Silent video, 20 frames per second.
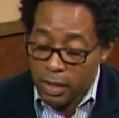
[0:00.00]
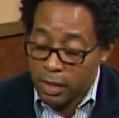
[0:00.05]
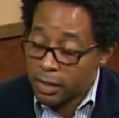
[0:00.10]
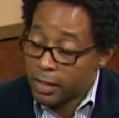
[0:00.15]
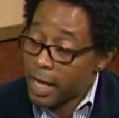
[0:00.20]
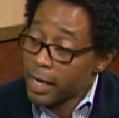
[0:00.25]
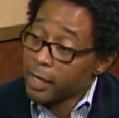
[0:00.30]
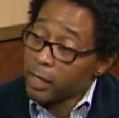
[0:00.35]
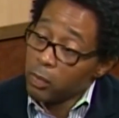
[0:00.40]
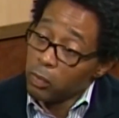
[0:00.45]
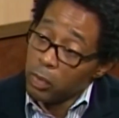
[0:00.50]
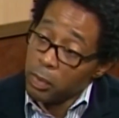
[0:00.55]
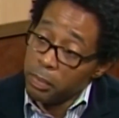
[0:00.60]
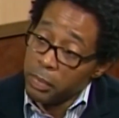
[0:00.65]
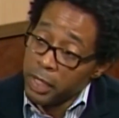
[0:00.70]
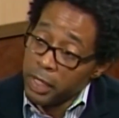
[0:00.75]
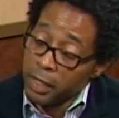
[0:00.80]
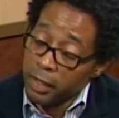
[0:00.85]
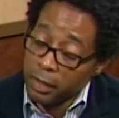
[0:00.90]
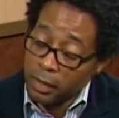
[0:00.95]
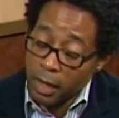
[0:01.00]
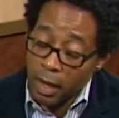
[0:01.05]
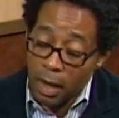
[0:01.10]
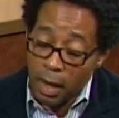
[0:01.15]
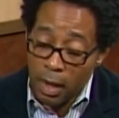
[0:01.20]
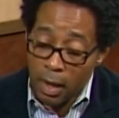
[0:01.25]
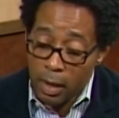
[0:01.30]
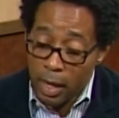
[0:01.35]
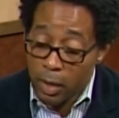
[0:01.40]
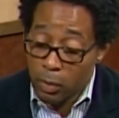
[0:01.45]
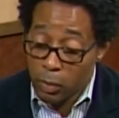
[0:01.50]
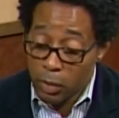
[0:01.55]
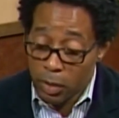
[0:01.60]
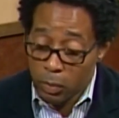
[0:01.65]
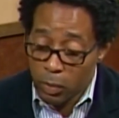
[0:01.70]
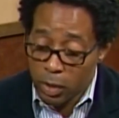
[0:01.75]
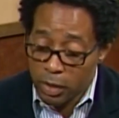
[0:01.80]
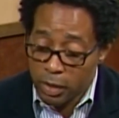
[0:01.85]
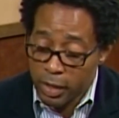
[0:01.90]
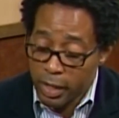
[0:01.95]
Second would be, and what's